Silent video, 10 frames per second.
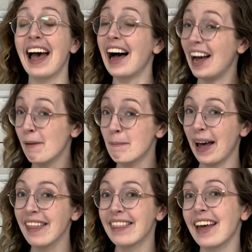I'm
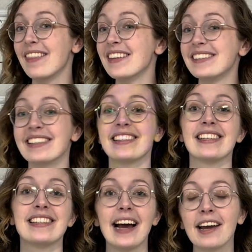Beth, and this is the
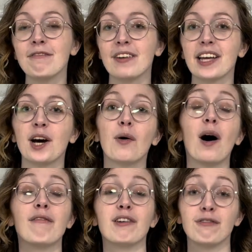second video
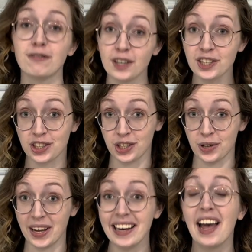of the first
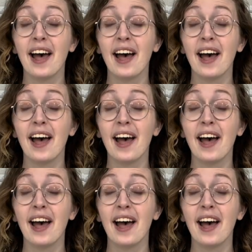unit